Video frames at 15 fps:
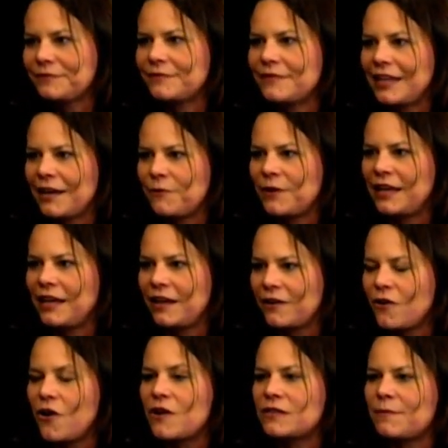that we
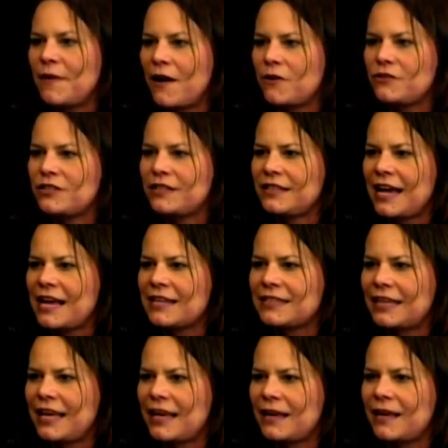get calls about, just
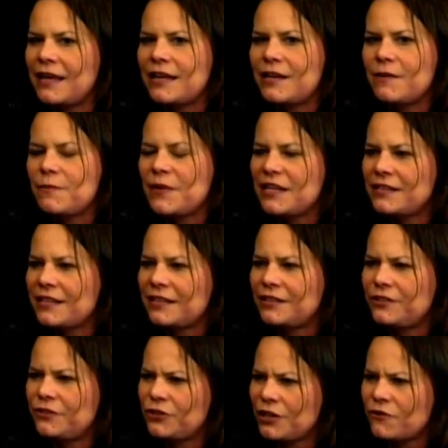asking basic
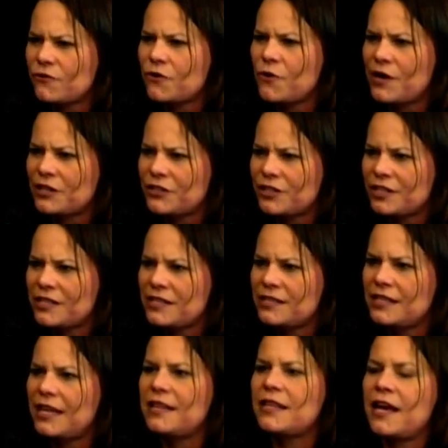general
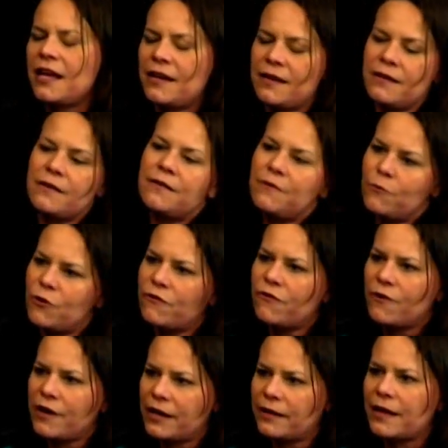questions and then
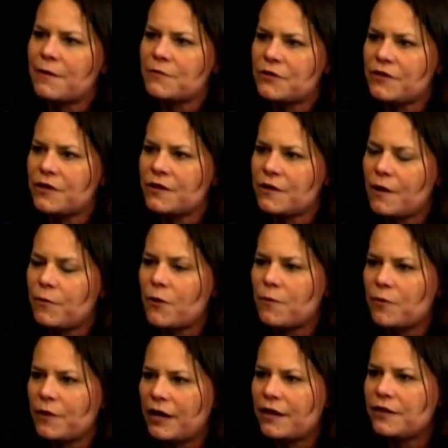referring them to the
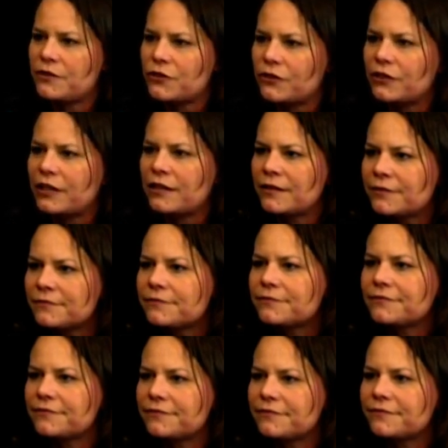appropriate attorney.
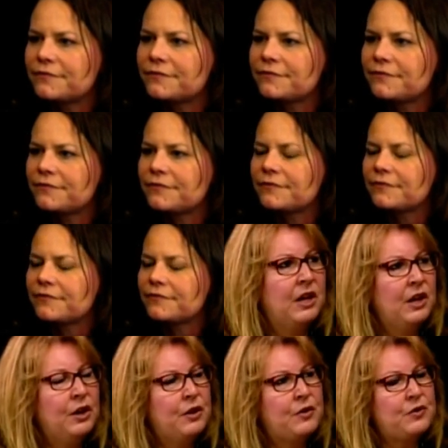Hmm, interesting.
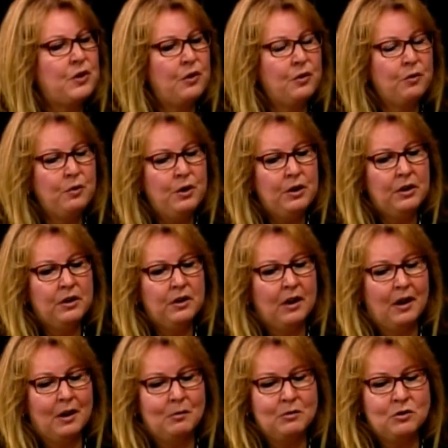So,
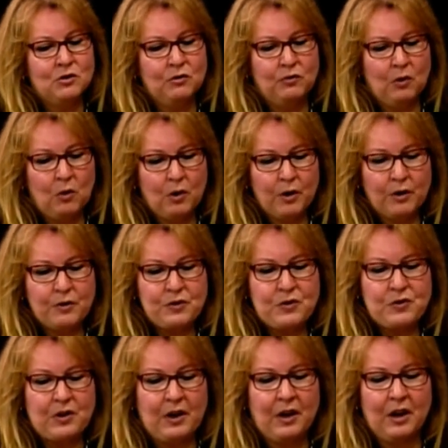um,
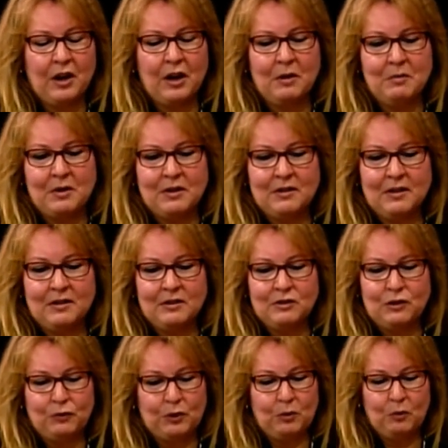divorce, um,
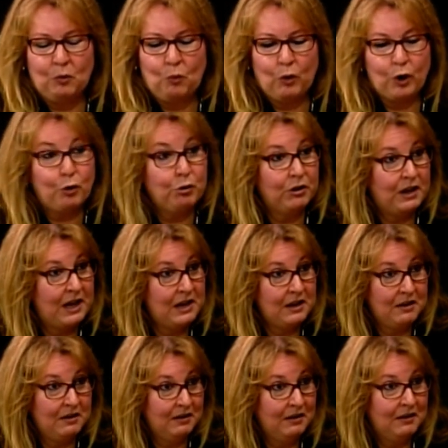different work
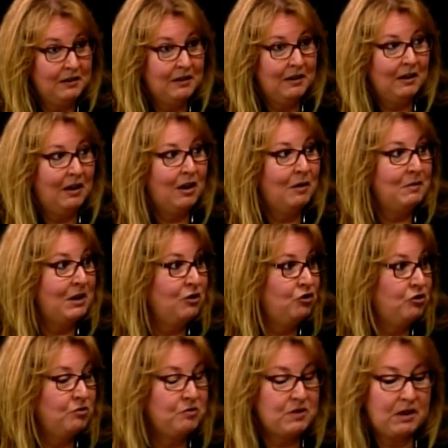related mm-hmm. um,
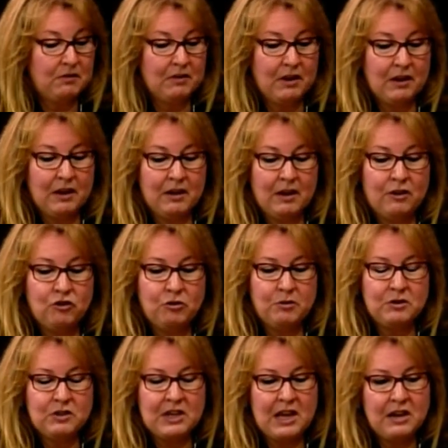issues, I, as you
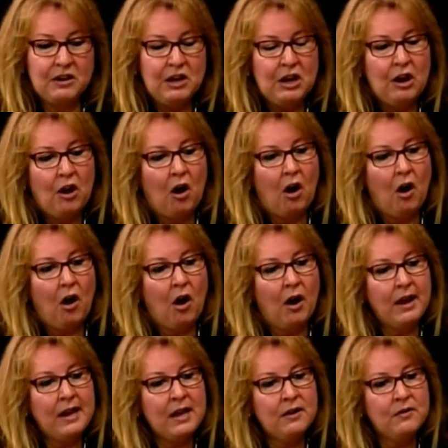indicated.
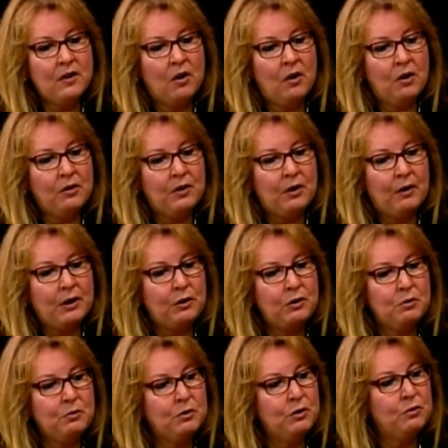Is, are there, I know
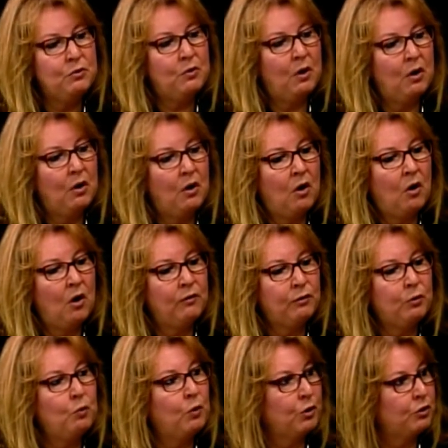you, you
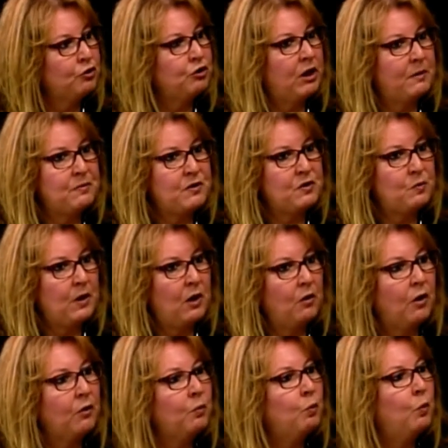offer workshops as
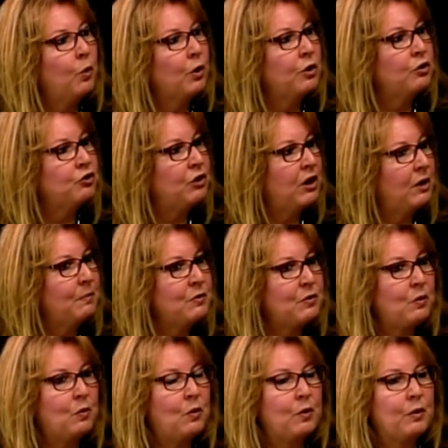well. Are workshops
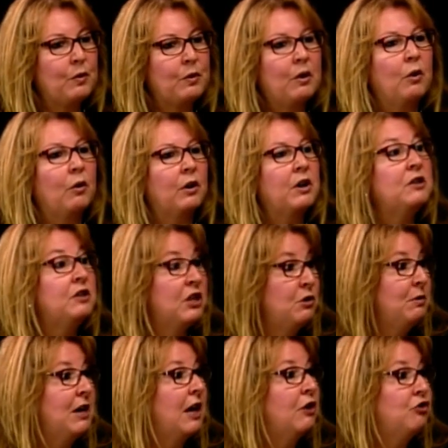or, or
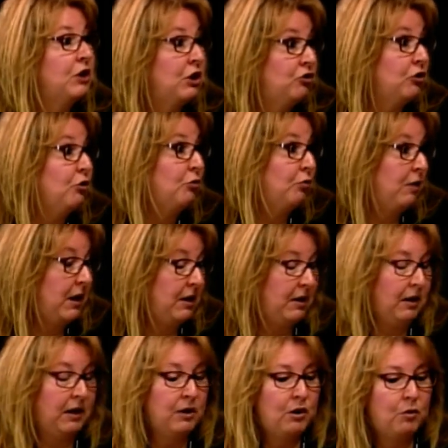continuing education mm-hmm.
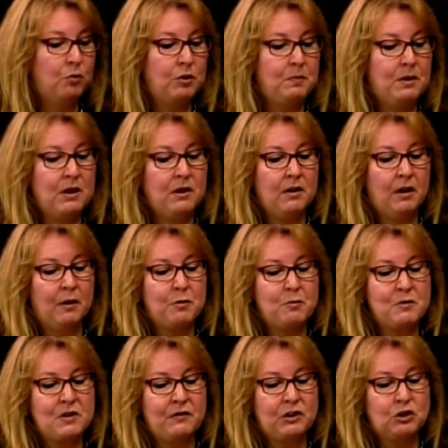credit, I know, would be um,
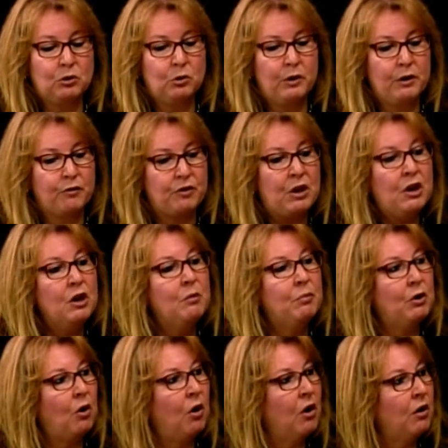specific to lawyers,
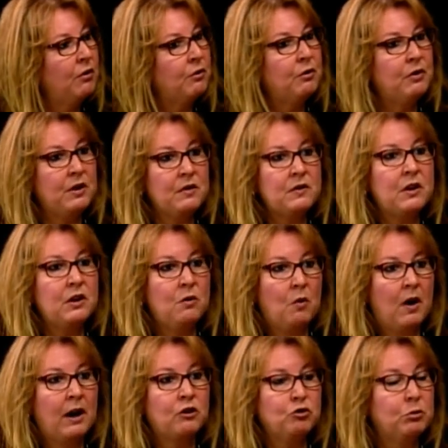but are there things that
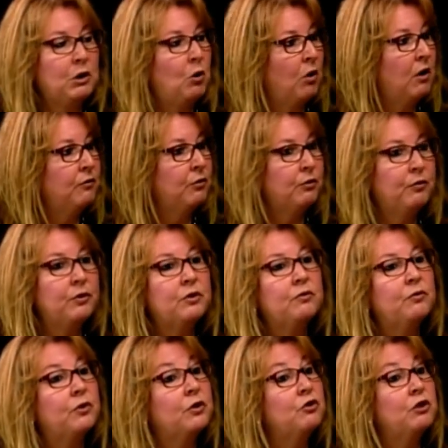you actually offer for the,
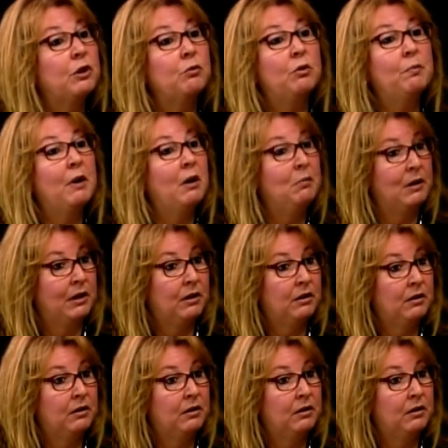for the general public